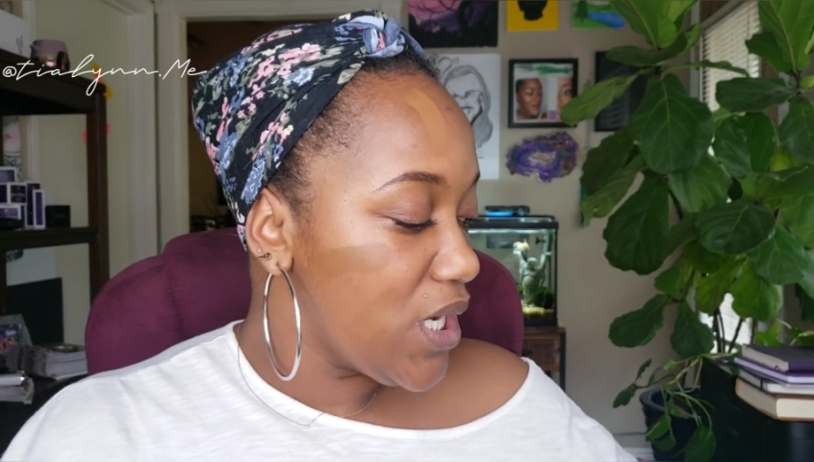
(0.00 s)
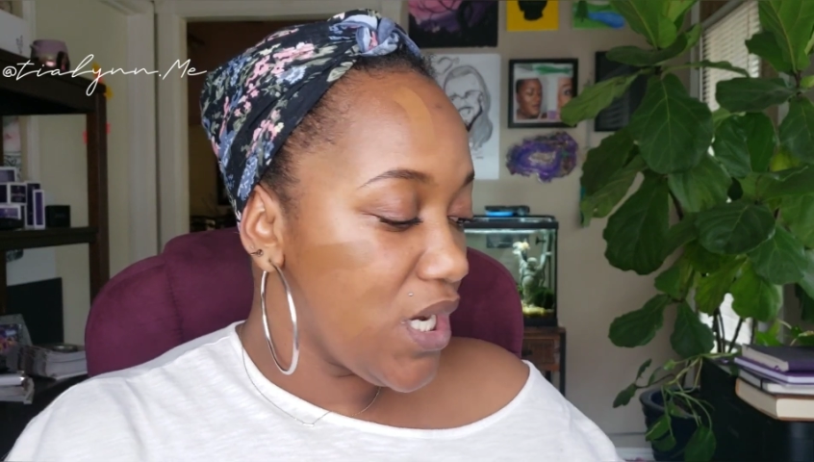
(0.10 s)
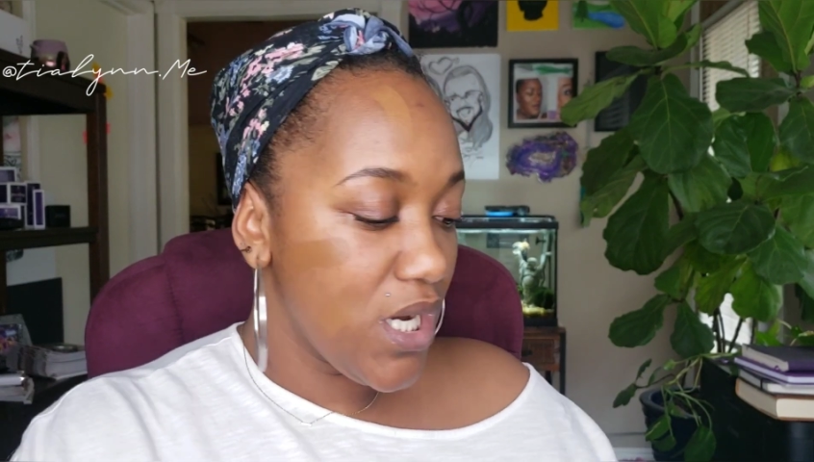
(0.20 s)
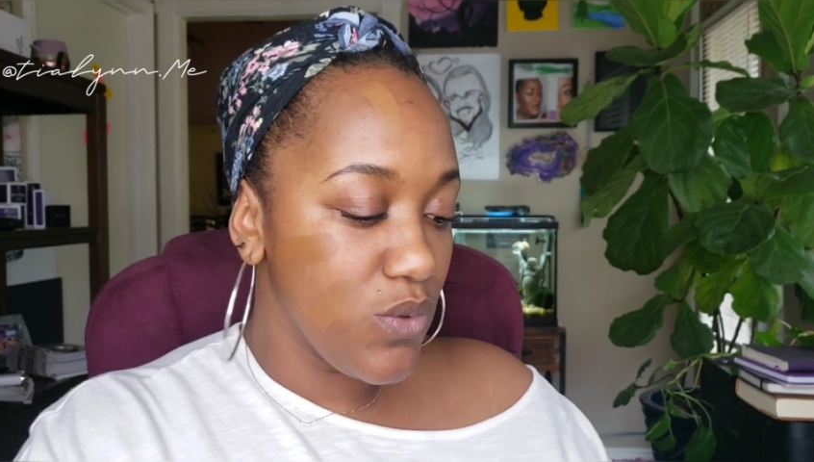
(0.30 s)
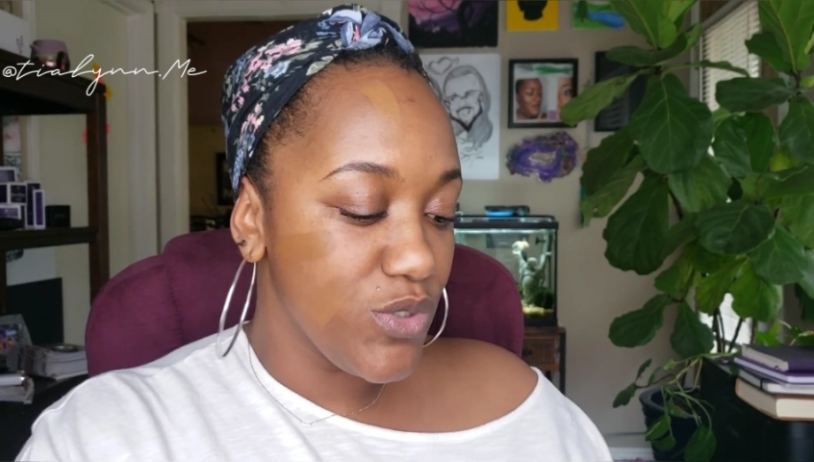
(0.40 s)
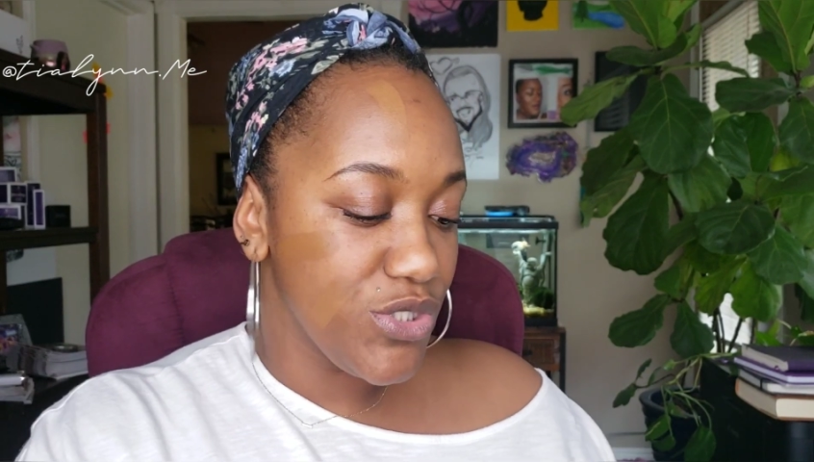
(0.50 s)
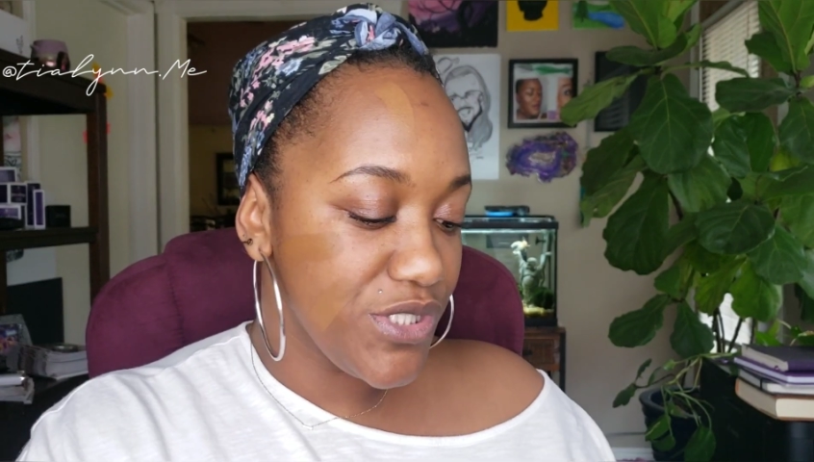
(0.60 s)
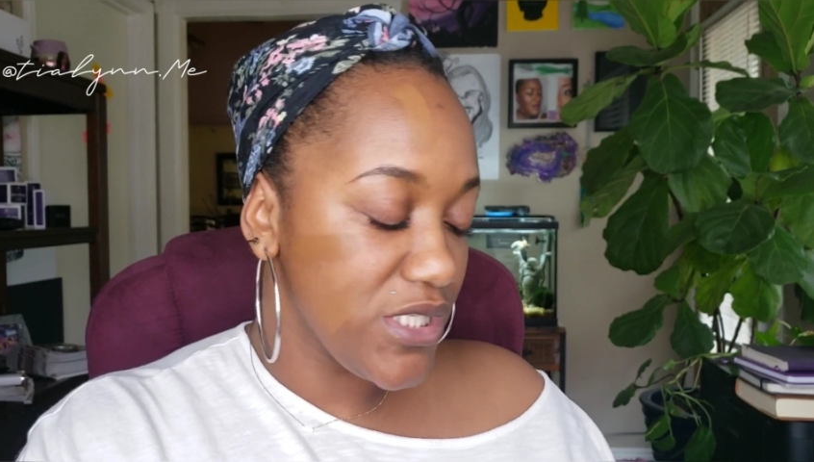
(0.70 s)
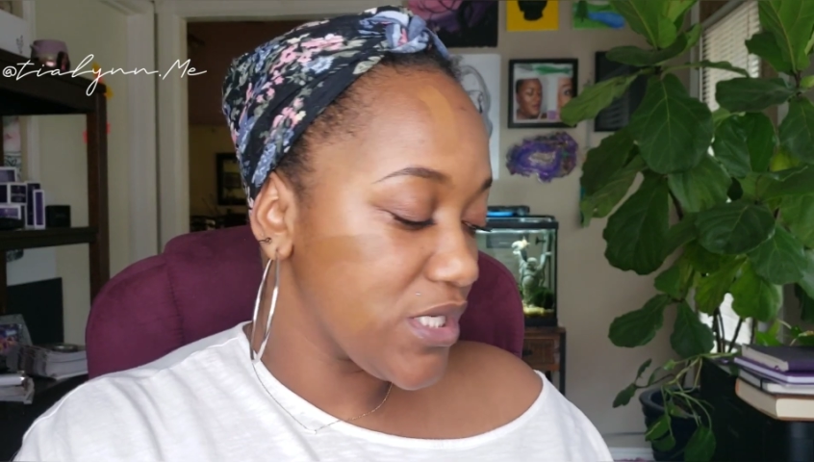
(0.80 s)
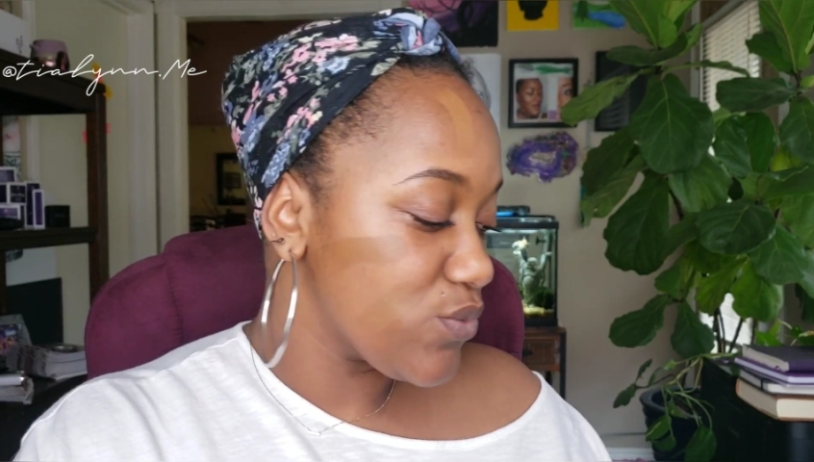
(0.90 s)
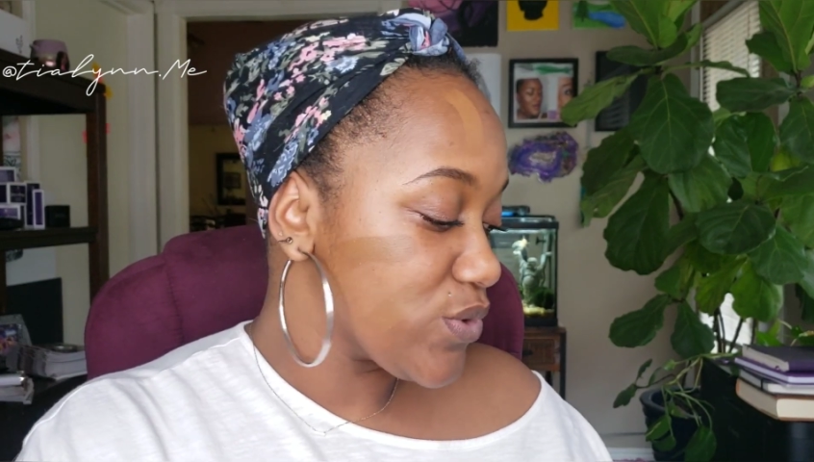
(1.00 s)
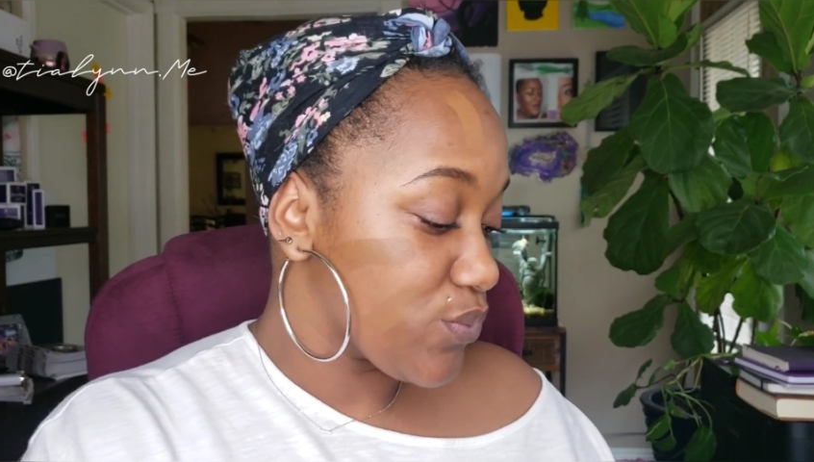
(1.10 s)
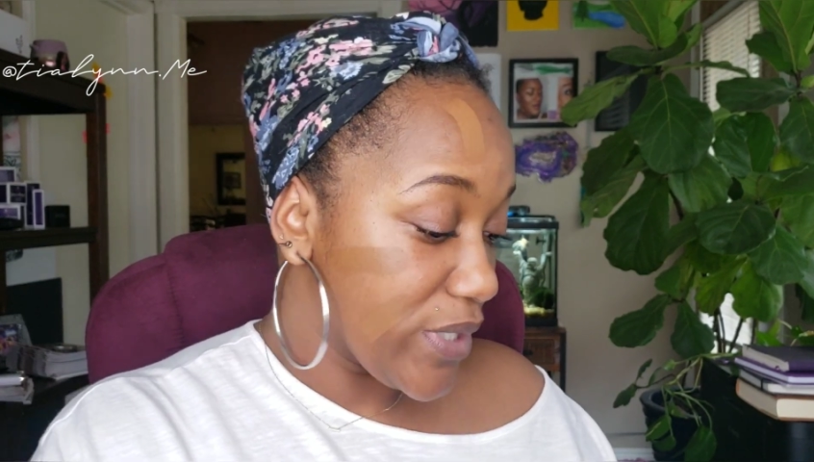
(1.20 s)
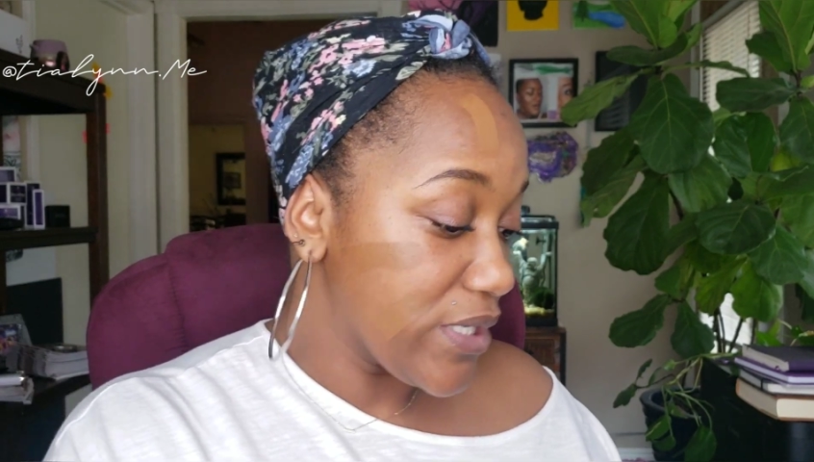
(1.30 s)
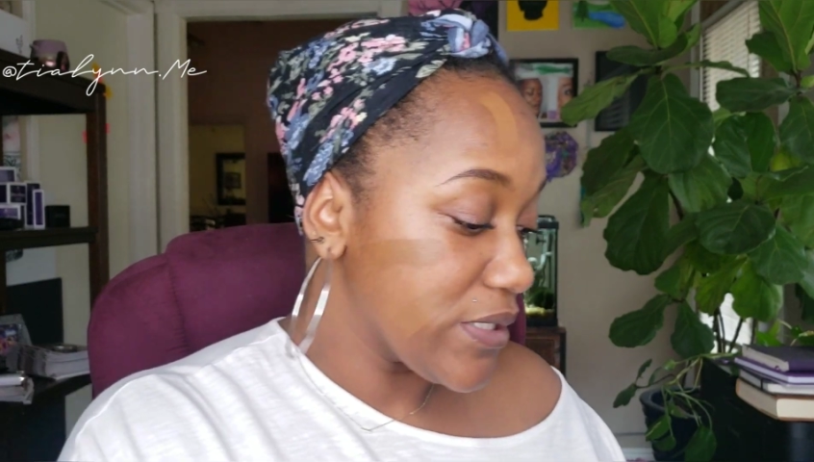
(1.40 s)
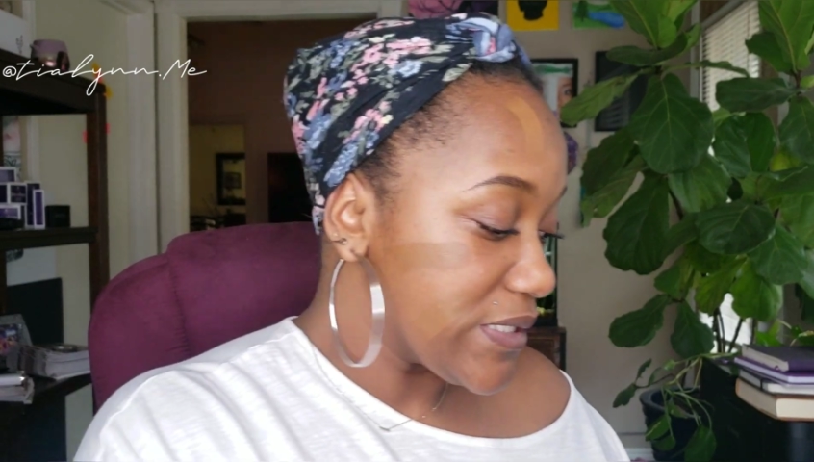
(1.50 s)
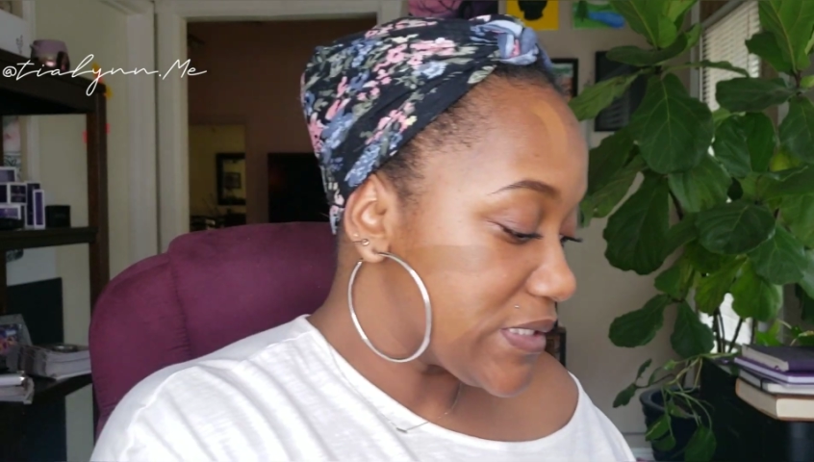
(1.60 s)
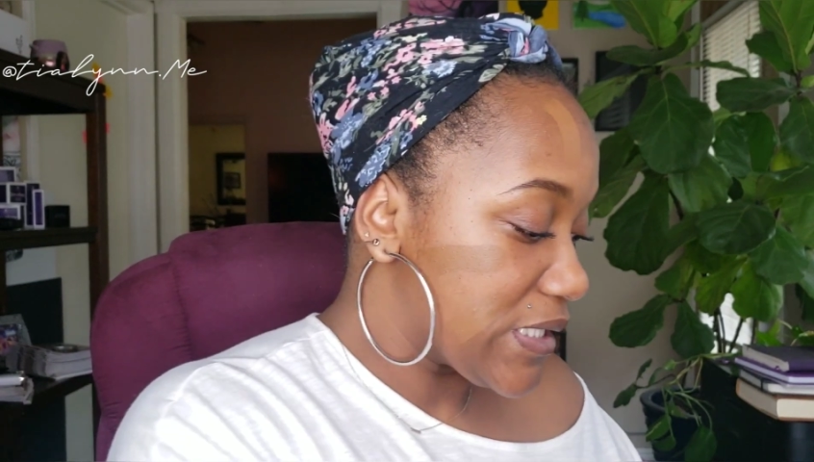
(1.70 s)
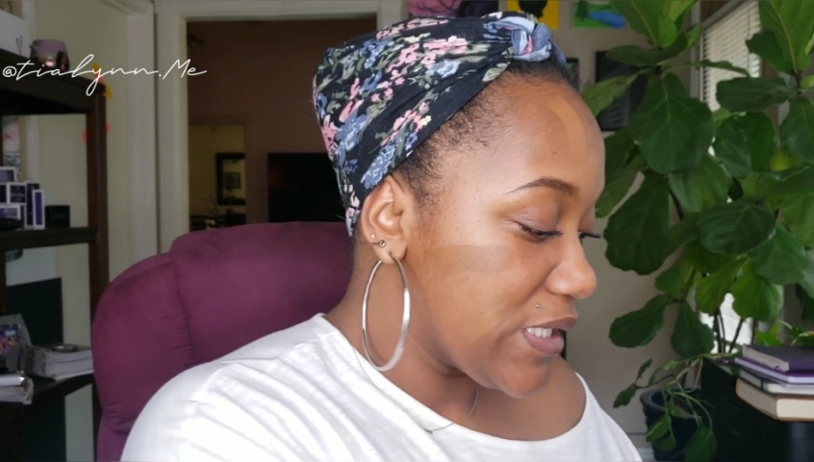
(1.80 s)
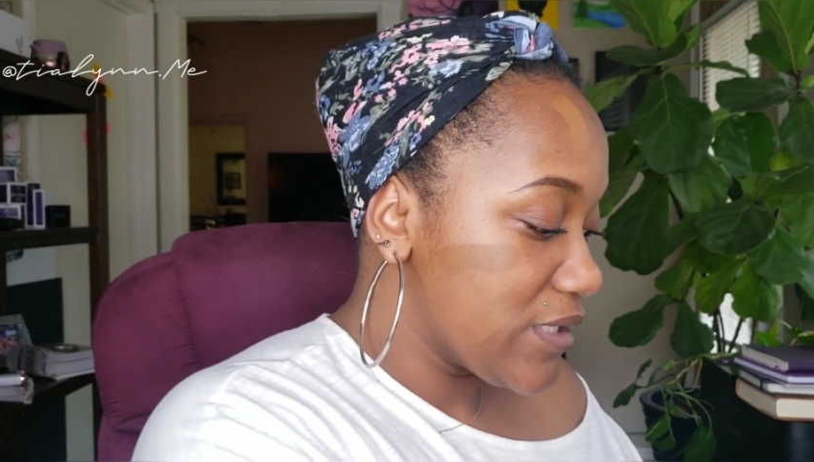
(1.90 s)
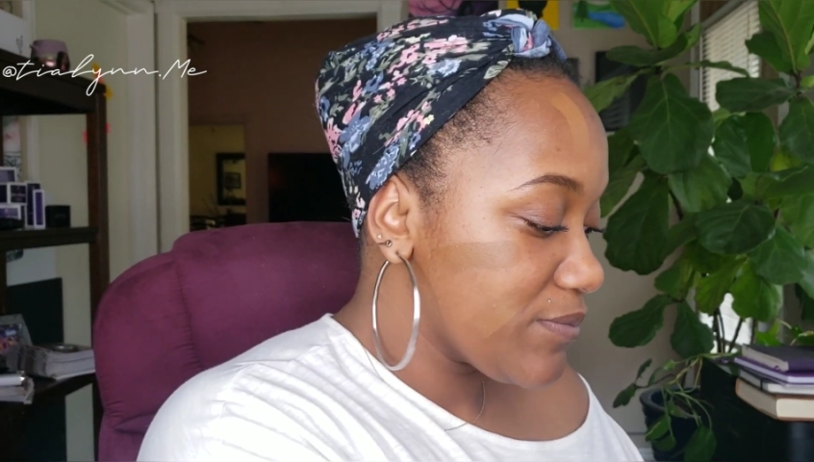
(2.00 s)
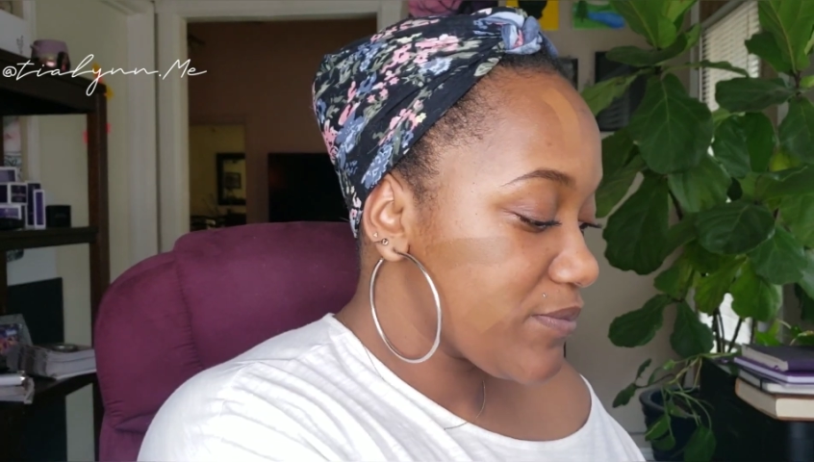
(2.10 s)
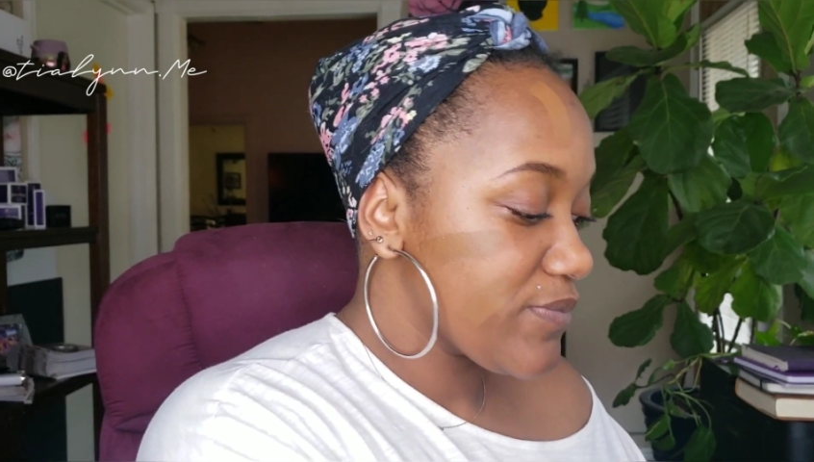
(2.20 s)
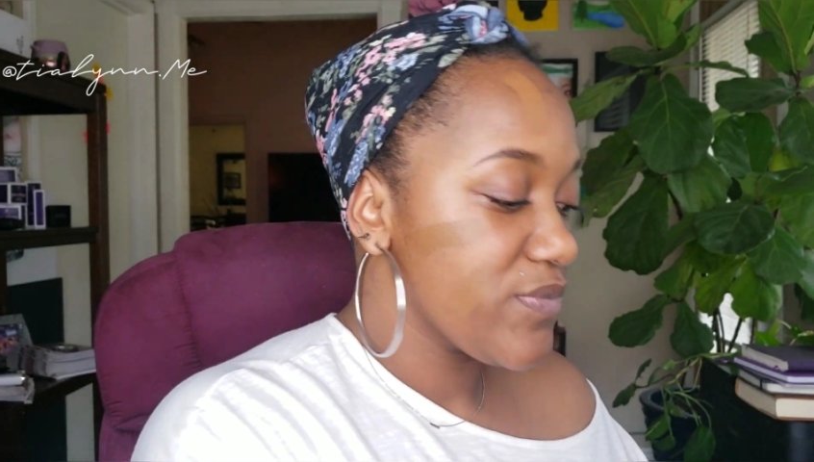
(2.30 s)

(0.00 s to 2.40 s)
when you're dealing with wrinkly skin.